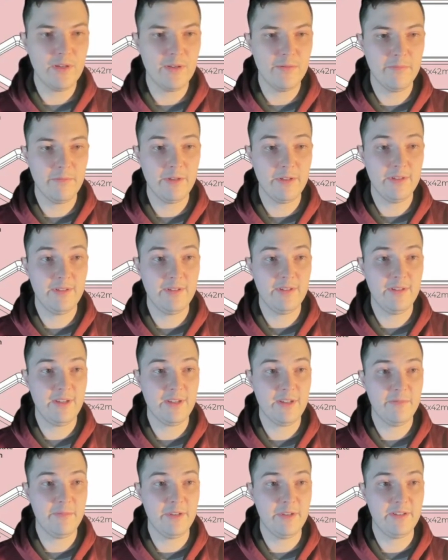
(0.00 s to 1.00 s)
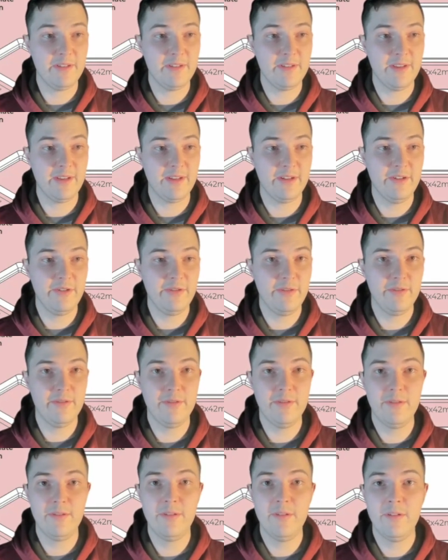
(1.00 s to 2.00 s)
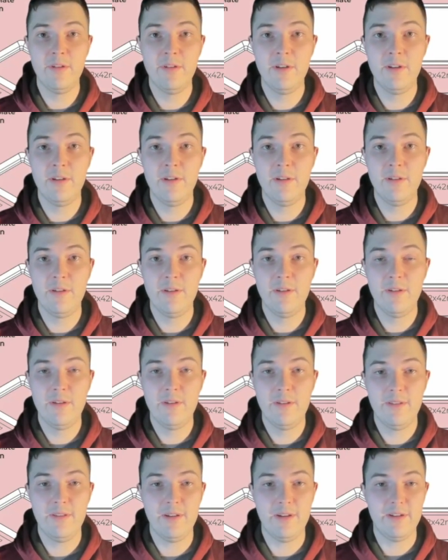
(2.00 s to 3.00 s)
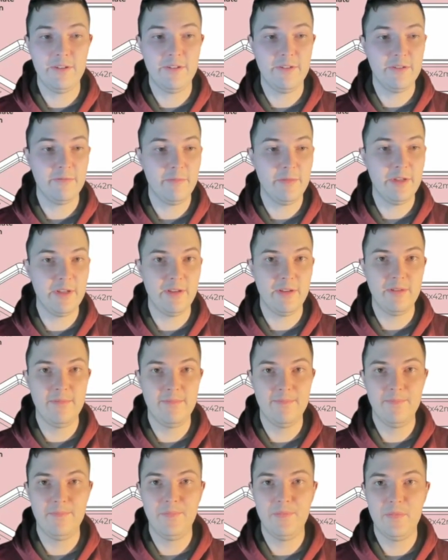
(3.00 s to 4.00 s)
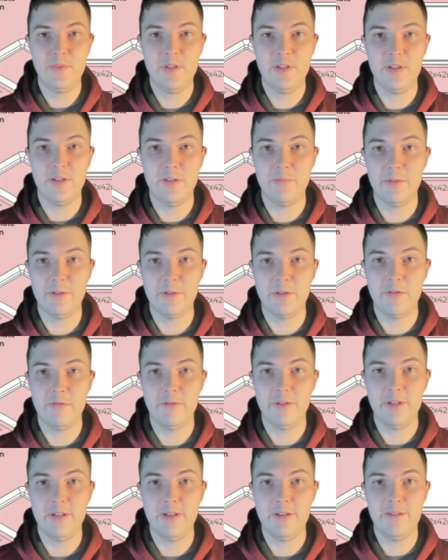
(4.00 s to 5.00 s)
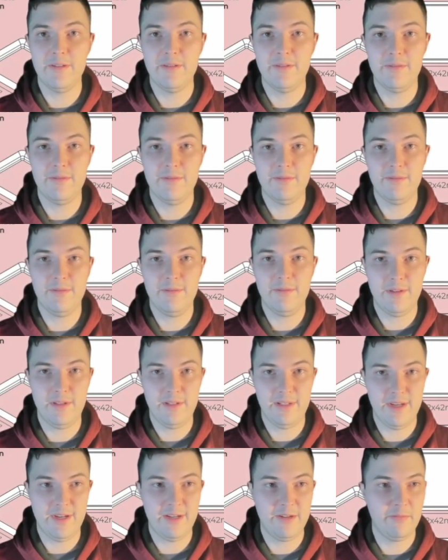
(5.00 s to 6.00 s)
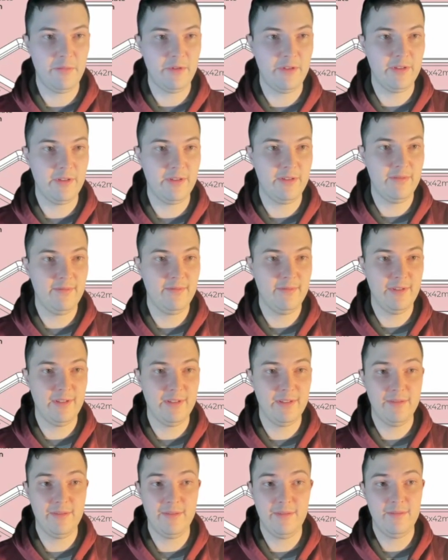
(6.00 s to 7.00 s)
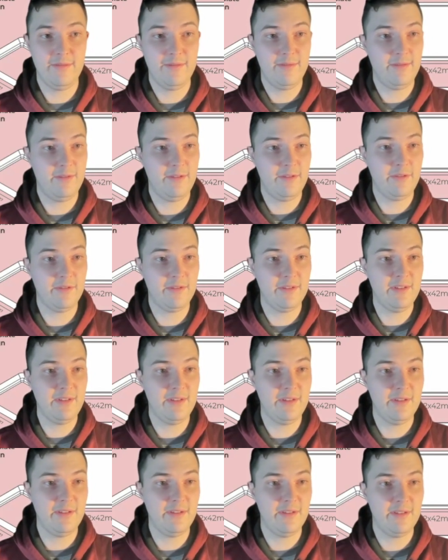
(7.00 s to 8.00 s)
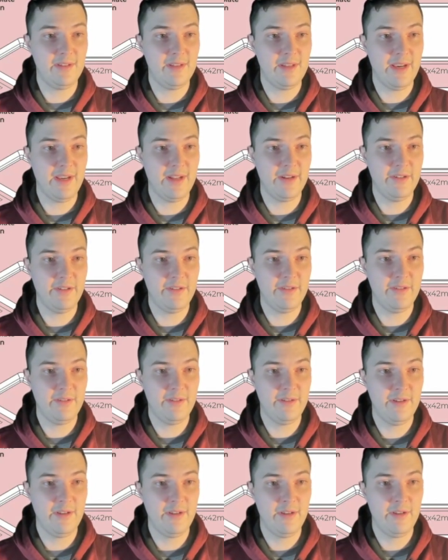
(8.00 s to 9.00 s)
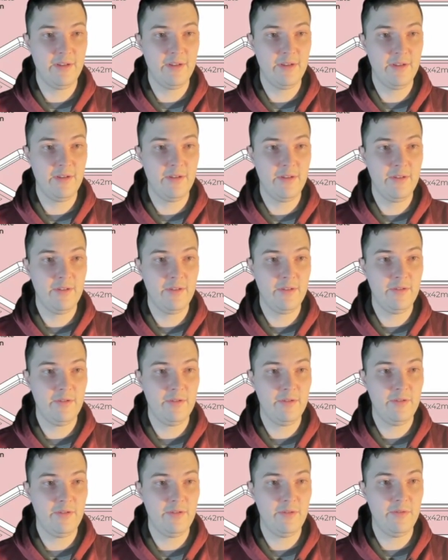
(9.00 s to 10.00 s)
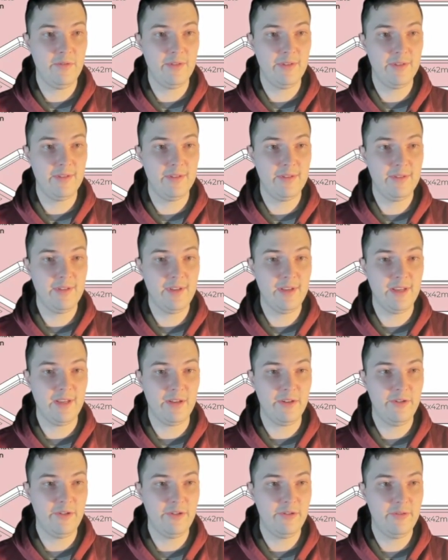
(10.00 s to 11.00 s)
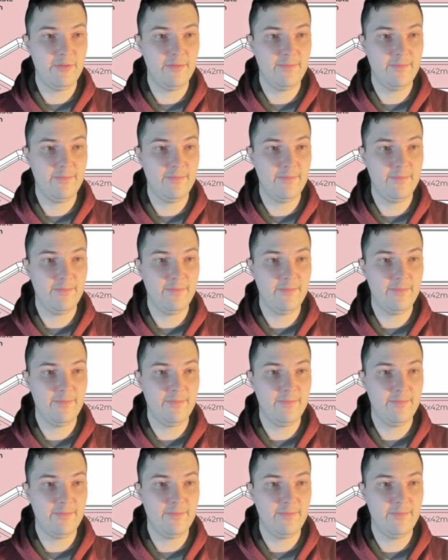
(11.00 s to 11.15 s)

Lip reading: I'm going to select my sketch that I just made. I'm going to create datum plane. You can see here it's attached to this sketch.